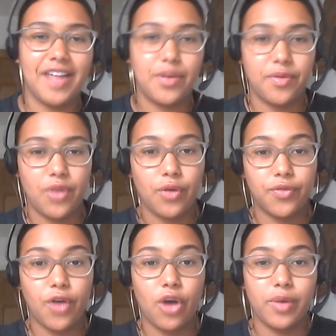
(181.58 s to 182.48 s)
we've got
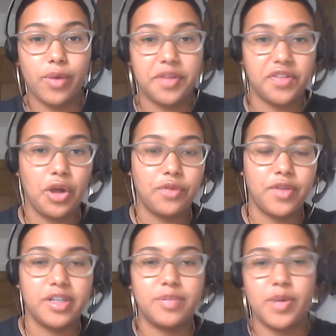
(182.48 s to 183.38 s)
4 in store for
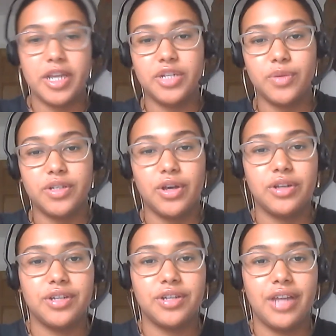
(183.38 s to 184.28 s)
you to bring it to a
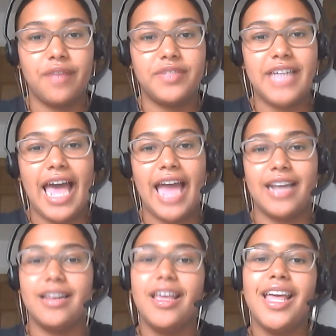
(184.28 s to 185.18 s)
total of
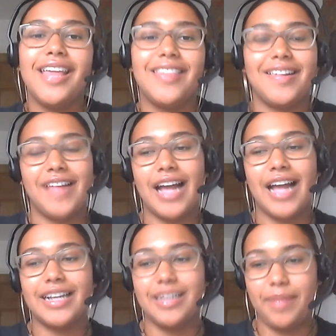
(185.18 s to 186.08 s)
10 this
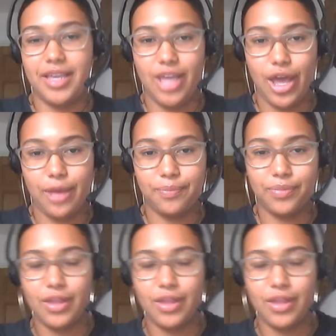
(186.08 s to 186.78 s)
academic year.